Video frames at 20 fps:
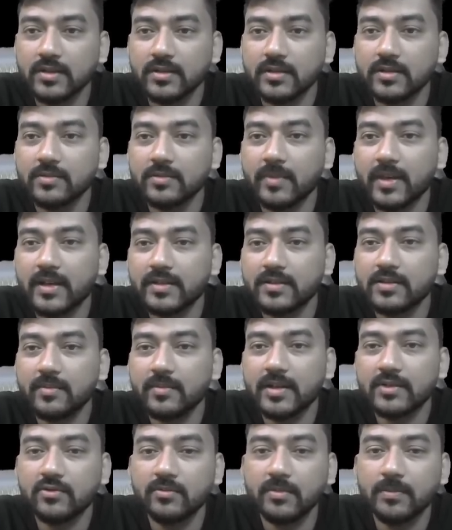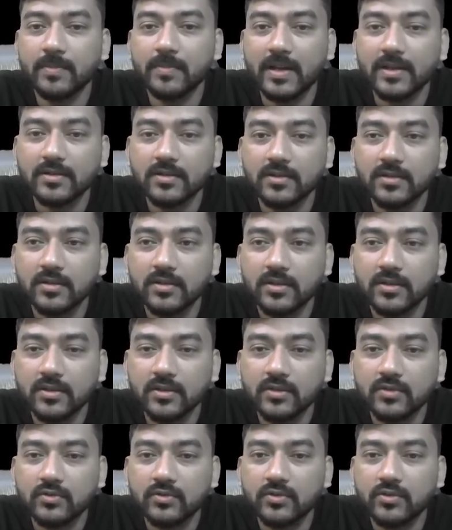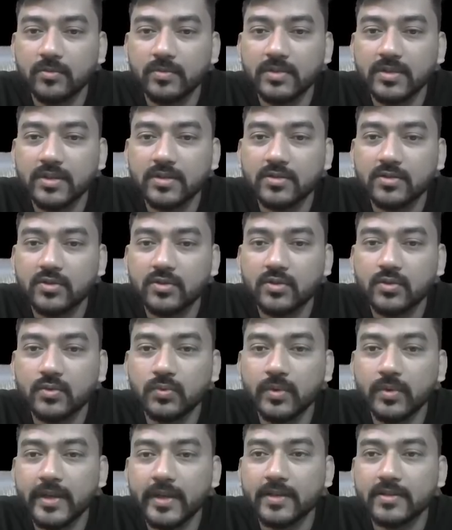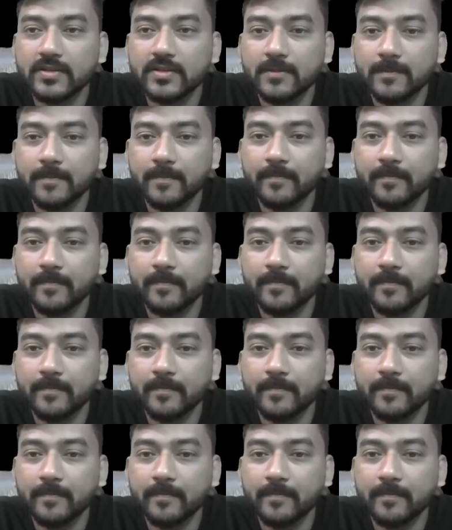This minus and minus will be plus. So it will be just 2x